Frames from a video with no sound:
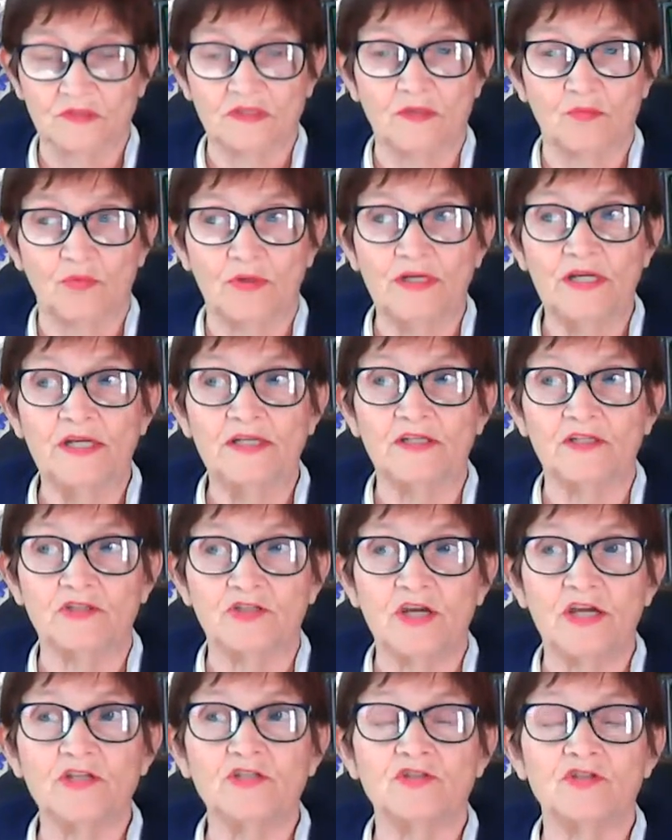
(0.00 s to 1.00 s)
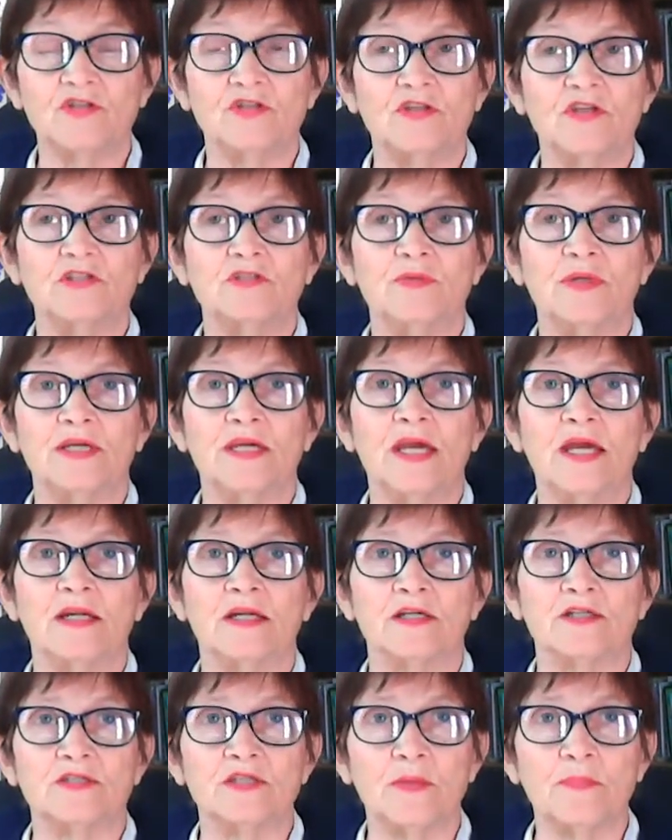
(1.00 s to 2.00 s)
We need to change the things we can't,
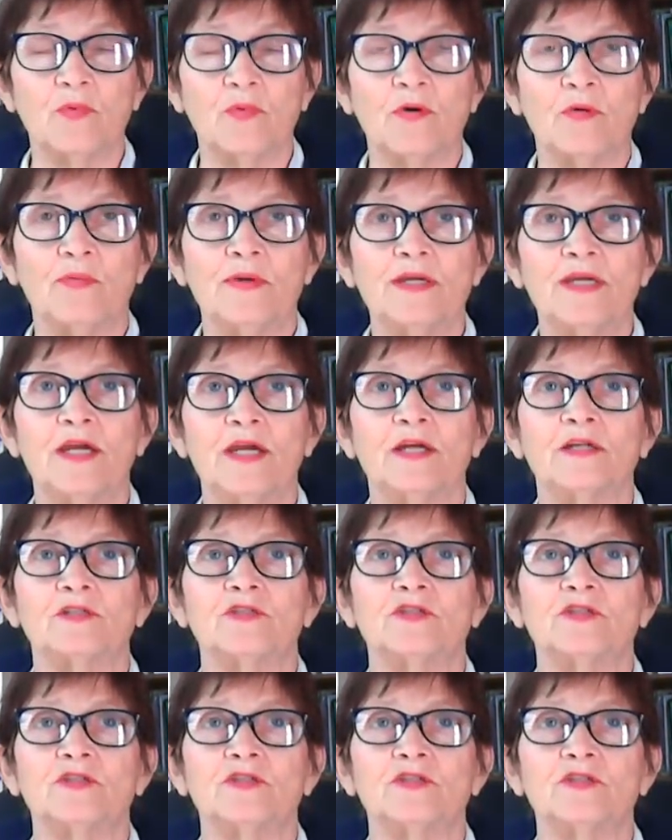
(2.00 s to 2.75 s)
accept what we can't